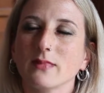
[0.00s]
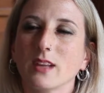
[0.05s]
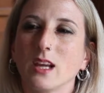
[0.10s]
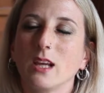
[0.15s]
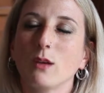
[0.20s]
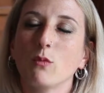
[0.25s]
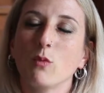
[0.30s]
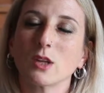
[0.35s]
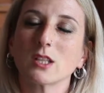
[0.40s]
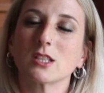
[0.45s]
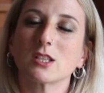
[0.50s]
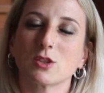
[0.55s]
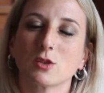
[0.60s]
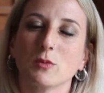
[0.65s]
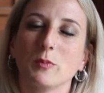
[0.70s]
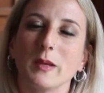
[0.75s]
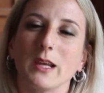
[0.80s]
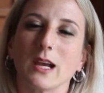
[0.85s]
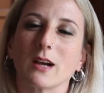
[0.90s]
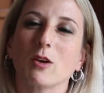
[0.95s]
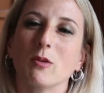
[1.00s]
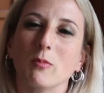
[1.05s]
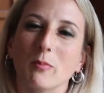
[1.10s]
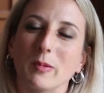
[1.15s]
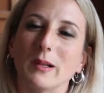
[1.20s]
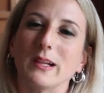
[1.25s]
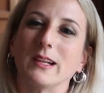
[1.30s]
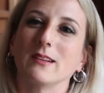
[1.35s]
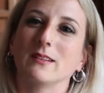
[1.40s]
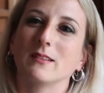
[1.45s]
He wanted to be a
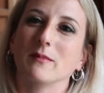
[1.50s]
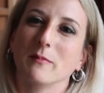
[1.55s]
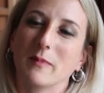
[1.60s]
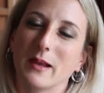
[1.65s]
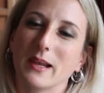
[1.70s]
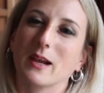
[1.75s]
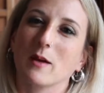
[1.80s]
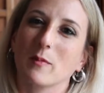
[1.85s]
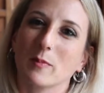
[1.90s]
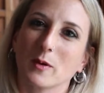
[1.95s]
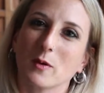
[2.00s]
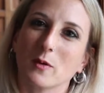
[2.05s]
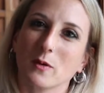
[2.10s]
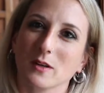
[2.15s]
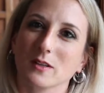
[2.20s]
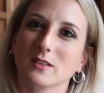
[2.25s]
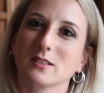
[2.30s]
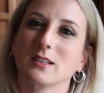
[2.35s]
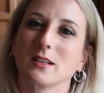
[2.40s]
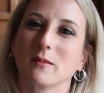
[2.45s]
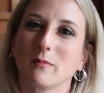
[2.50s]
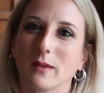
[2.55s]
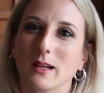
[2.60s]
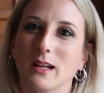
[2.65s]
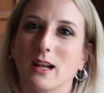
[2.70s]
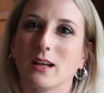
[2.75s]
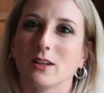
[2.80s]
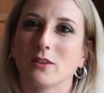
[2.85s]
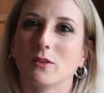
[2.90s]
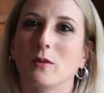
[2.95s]
complete makeup course in
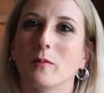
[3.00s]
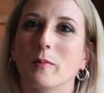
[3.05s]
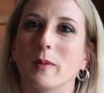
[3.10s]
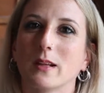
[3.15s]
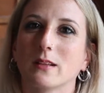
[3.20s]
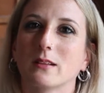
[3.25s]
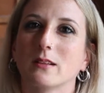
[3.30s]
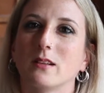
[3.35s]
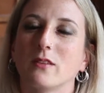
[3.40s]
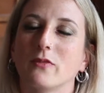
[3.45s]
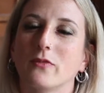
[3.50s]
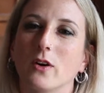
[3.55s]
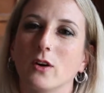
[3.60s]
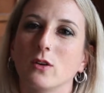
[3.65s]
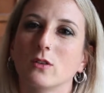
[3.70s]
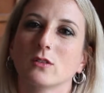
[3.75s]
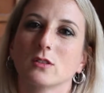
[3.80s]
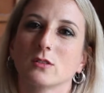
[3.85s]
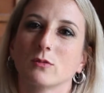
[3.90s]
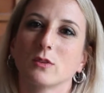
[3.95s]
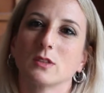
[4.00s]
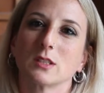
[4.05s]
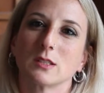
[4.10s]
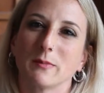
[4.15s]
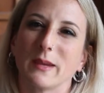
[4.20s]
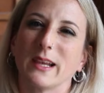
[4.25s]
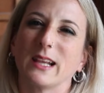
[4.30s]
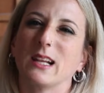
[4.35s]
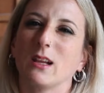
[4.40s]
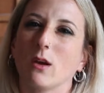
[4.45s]
Milano, but the focus was
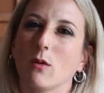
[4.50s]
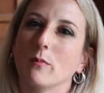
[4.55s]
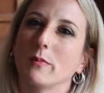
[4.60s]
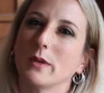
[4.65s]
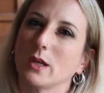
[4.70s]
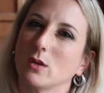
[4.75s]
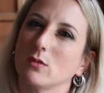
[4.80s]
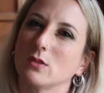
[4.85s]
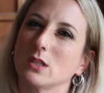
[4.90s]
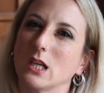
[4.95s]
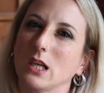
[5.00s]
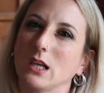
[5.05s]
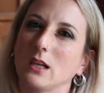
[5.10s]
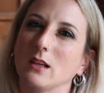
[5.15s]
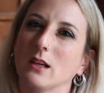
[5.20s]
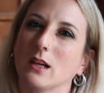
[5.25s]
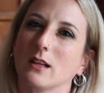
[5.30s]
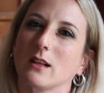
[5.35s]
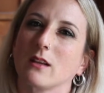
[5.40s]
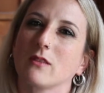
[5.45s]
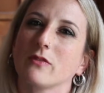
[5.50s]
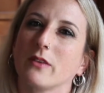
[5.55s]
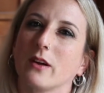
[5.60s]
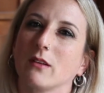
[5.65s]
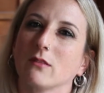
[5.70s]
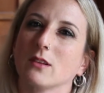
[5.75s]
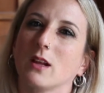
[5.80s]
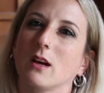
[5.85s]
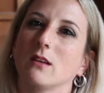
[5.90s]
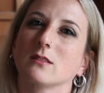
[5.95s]
mainly on beauty, and I
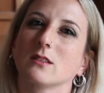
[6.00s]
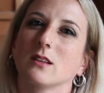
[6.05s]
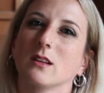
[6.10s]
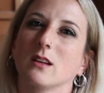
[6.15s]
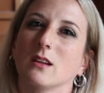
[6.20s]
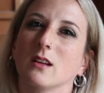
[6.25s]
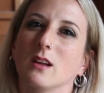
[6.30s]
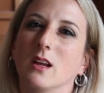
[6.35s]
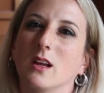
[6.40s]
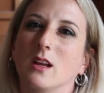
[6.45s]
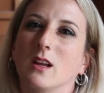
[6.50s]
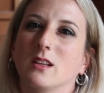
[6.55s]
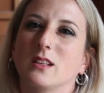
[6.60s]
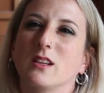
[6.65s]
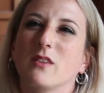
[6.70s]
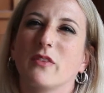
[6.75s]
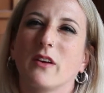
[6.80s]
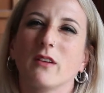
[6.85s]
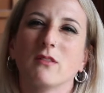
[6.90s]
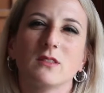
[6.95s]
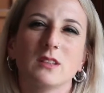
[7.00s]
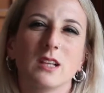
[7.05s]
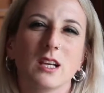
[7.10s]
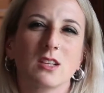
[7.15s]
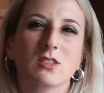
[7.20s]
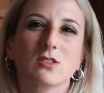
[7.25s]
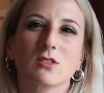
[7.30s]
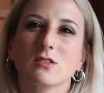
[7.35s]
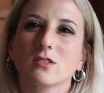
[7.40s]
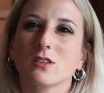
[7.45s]
found out that the
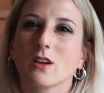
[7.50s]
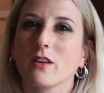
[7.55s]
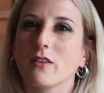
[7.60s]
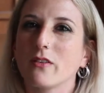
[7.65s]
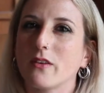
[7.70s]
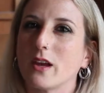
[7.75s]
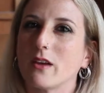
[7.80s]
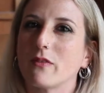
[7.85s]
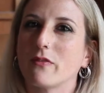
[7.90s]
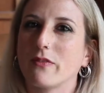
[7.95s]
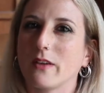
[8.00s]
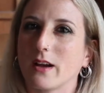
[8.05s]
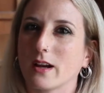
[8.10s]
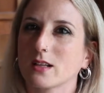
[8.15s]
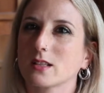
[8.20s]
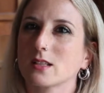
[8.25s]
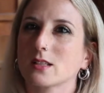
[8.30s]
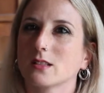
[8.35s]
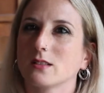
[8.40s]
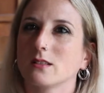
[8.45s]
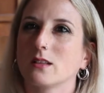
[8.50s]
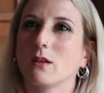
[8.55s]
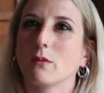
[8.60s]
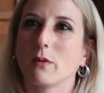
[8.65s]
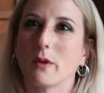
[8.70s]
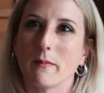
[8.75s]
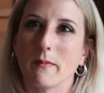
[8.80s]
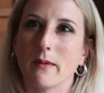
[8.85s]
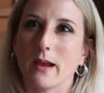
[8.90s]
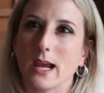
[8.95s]
foundations of effects that
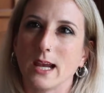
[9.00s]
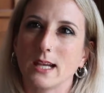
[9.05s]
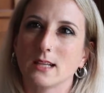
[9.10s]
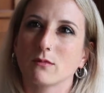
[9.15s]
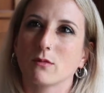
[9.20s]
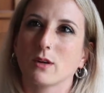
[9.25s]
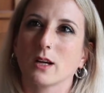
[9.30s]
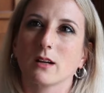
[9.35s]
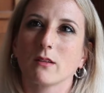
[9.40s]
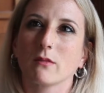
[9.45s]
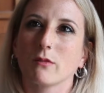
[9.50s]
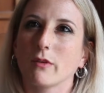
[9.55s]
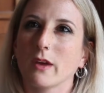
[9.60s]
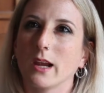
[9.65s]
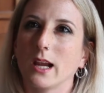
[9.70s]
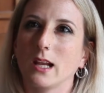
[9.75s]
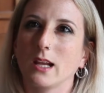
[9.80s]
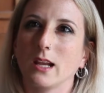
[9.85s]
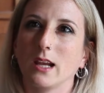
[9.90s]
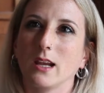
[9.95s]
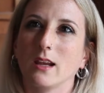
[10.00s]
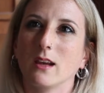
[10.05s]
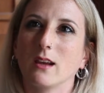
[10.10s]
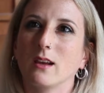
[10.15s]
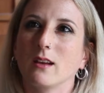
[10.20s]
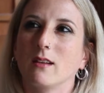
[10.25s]
we made were really